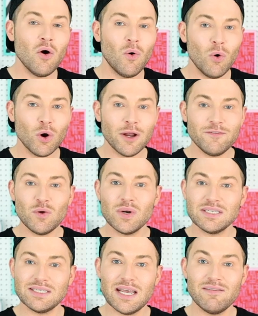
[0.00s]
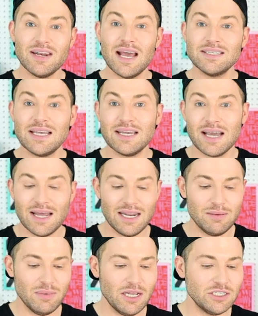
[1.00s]
or if you wanna save it as a cut
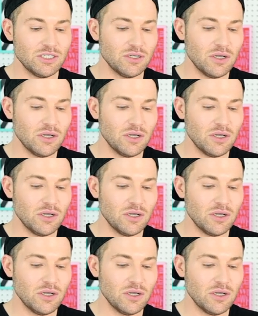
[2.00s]
image,